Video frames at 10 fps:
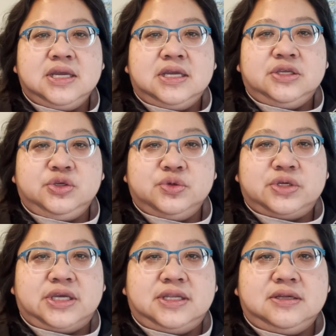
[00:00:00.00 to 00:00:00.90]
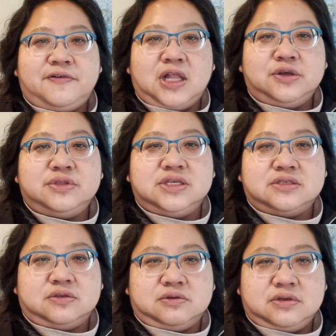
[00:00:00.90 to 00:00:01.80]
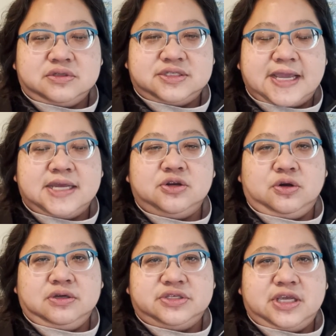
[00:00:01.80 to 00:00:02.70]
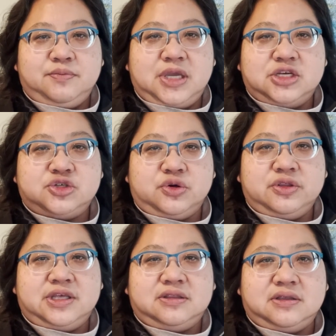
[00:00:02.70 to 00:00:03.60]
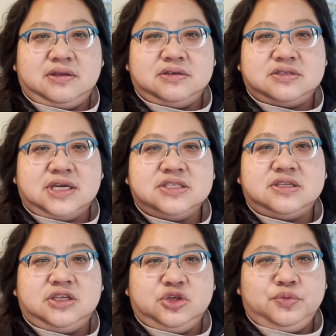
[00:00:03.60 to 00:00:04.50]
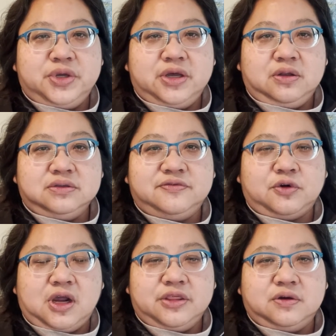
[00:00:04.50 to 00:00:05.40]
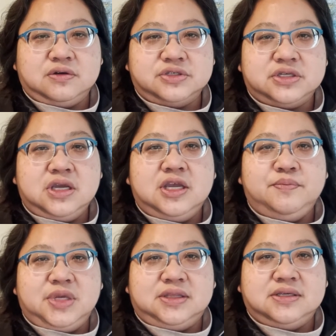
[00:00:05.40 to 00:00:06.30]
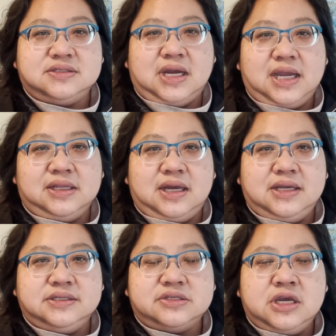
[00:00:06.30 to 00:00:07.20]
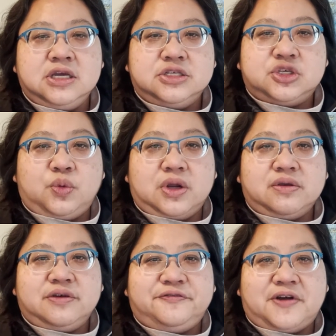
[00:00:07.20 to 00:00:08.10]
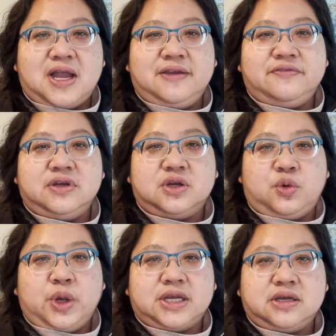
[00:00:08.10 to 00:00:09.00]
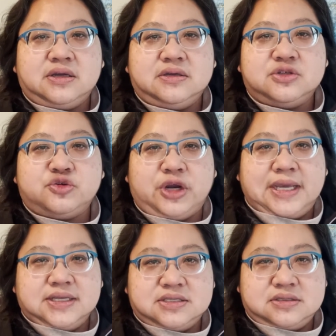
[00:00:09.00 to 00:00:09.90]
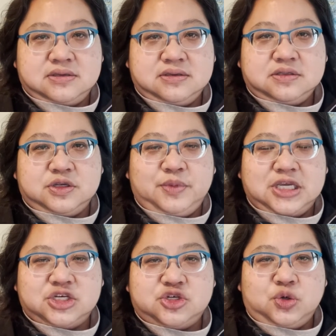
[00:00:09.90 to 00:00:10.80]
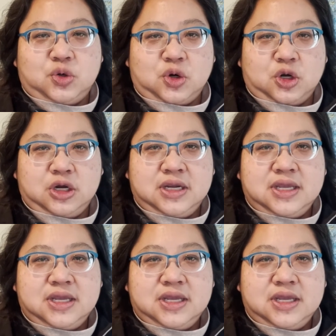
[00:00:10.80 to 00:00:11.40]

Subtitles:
you can follow these standards and make sure that the sites that you build for others meet these guidelines. So what are the 5 quick tricks to make sure